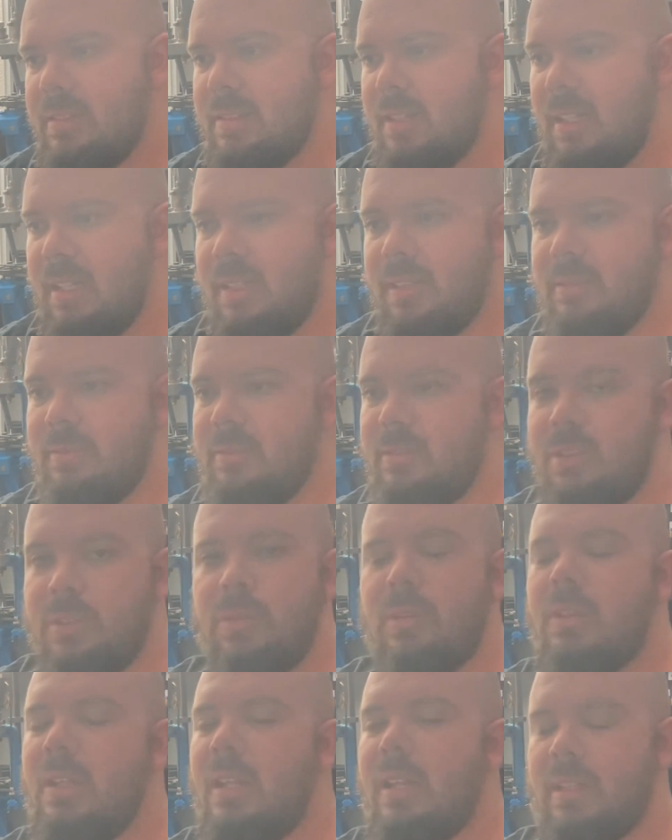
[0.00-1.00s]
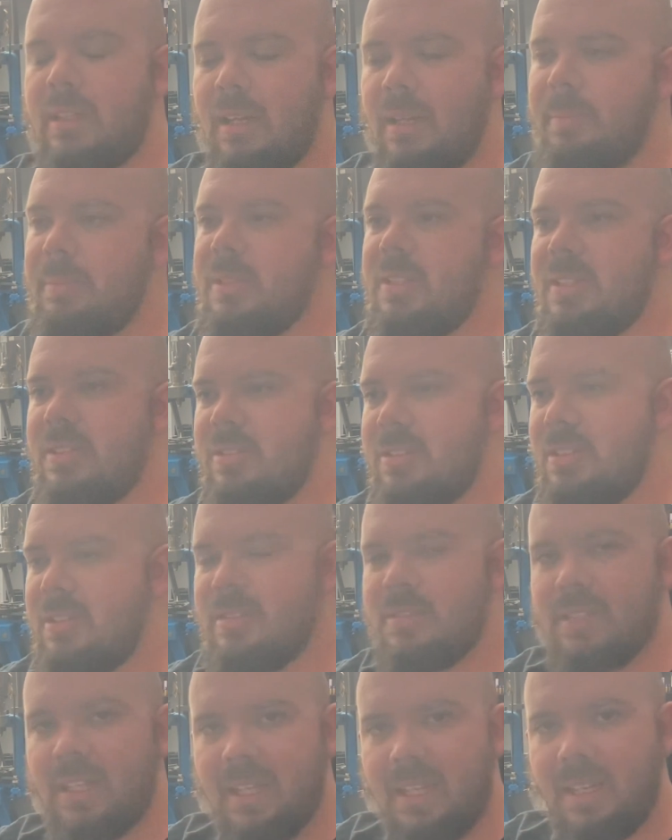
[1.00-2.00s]
I do a lot of
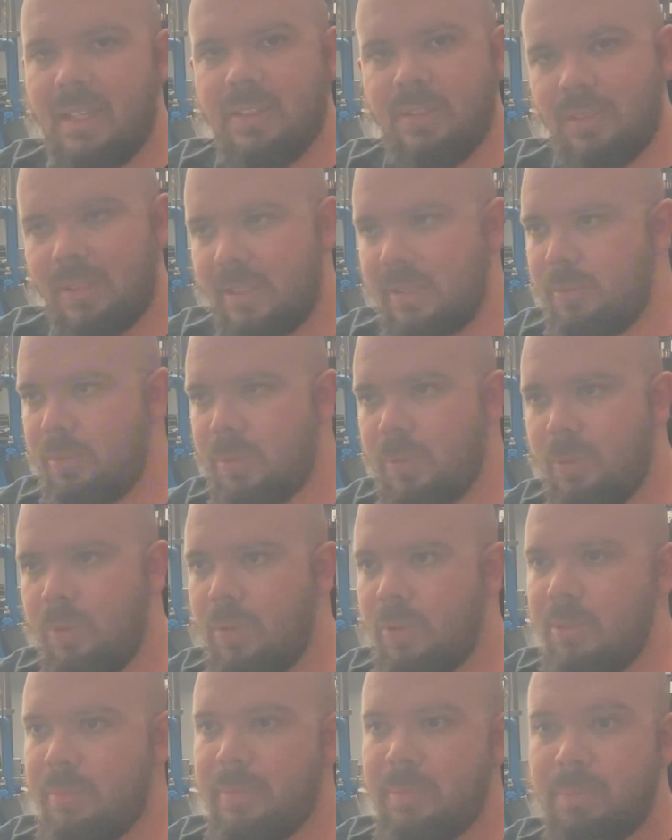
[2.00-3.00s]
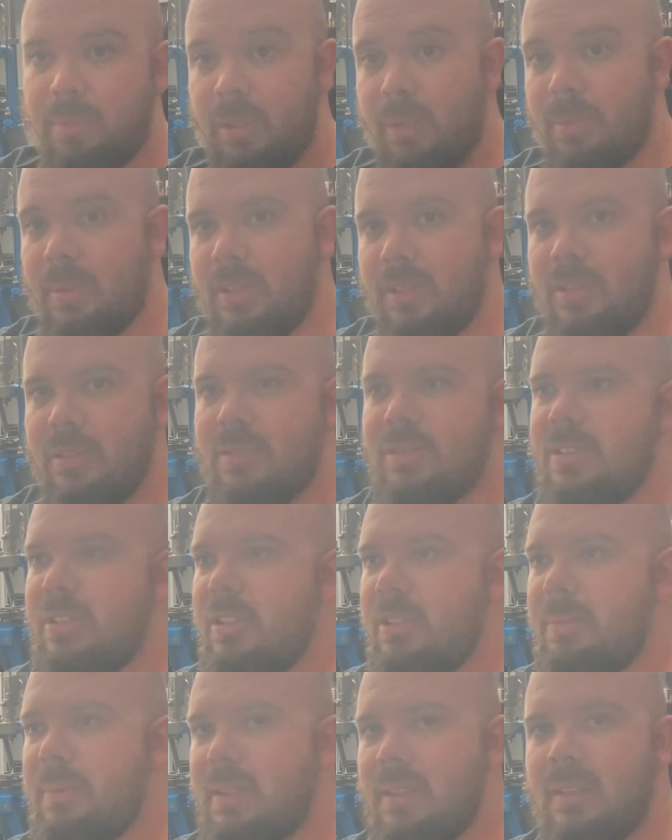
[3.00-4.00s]
competitions and I do like to record them and put them on
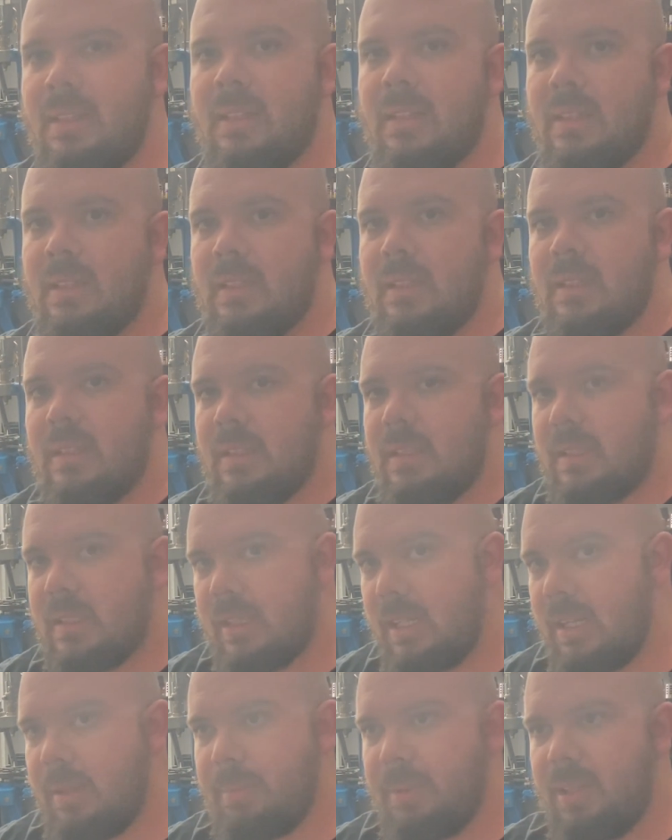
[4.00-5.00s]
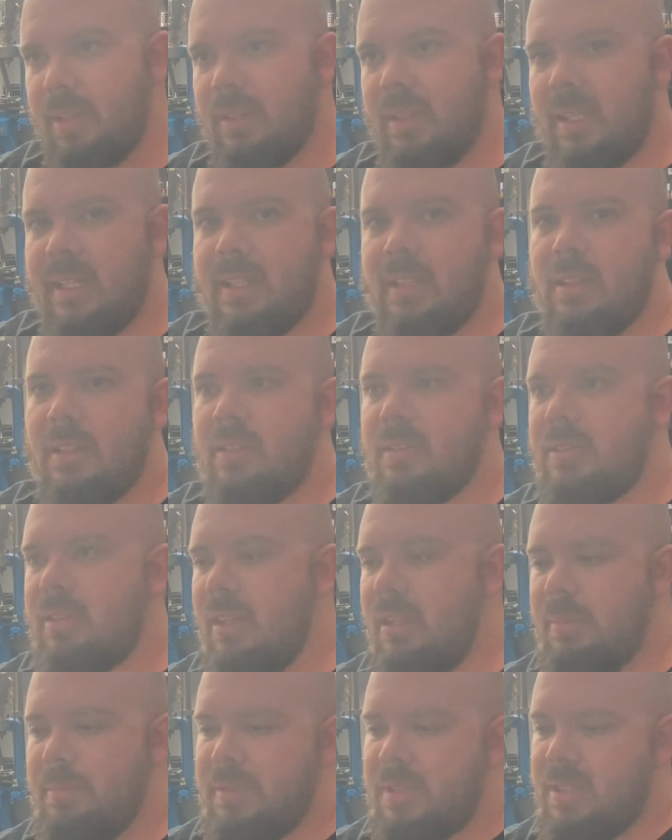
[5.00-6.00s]
YouTube and kind of build like a
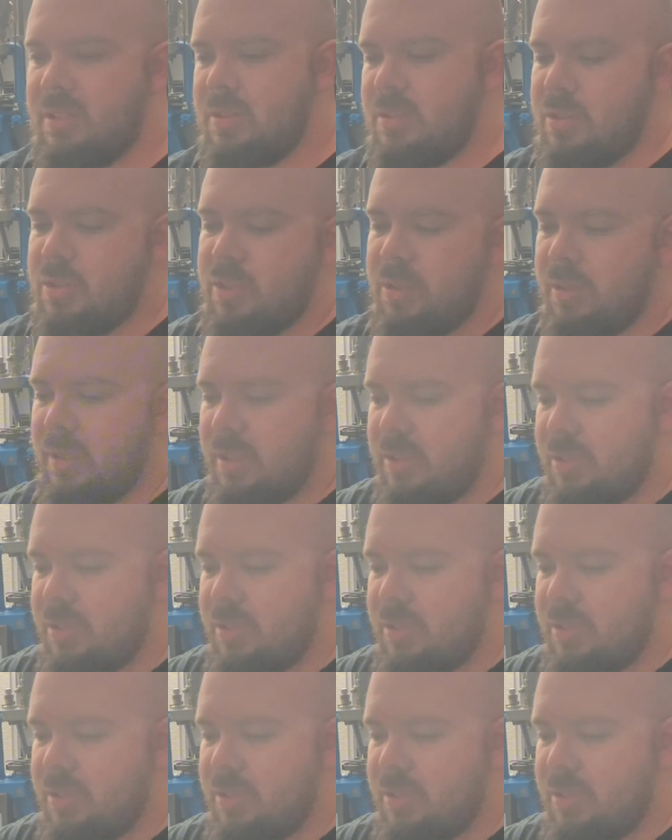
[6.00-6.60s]
competition shooting